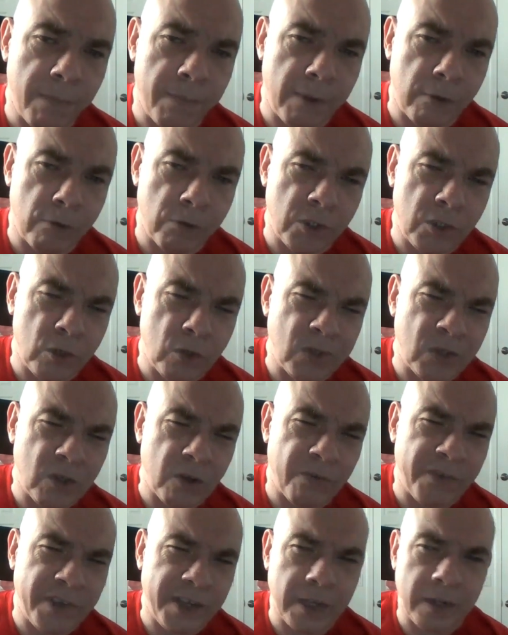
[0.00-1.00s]
Bill
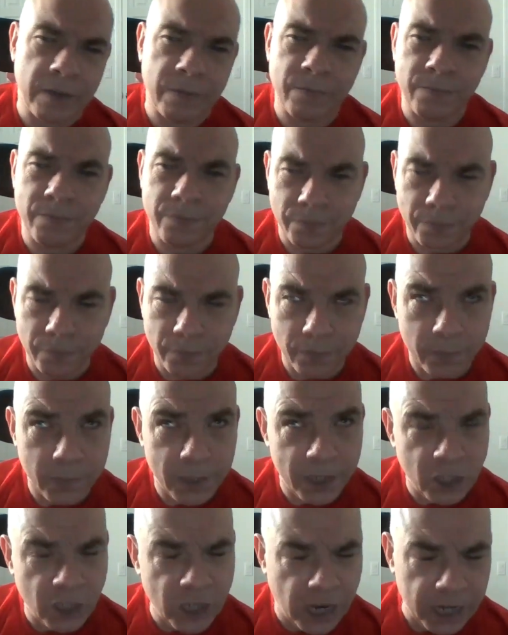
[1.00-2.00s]
Schuster
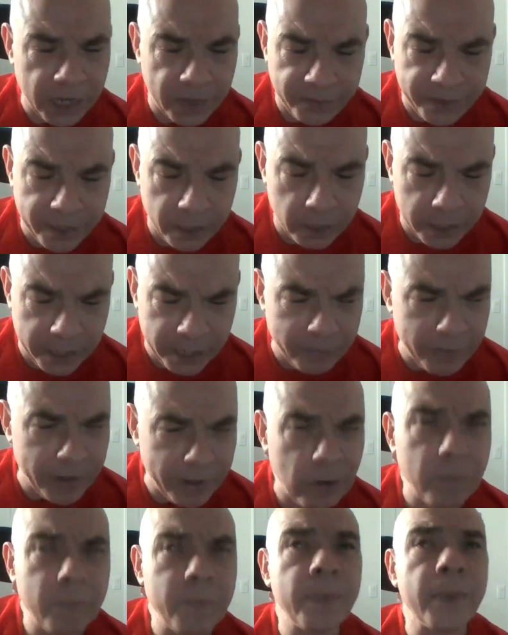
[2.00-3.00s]
chatting via
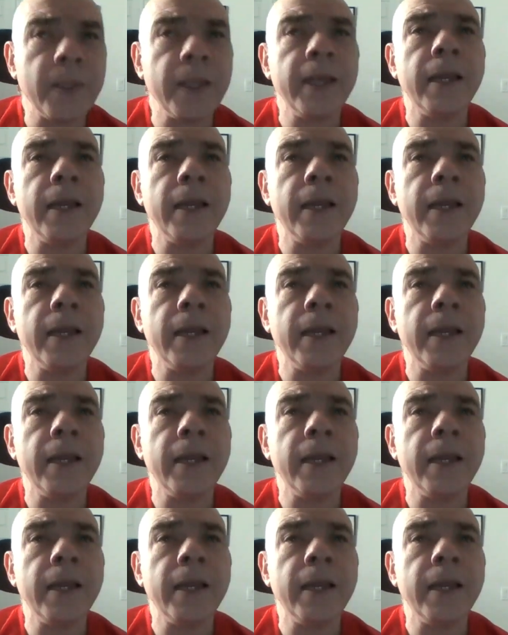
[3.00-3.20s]
email.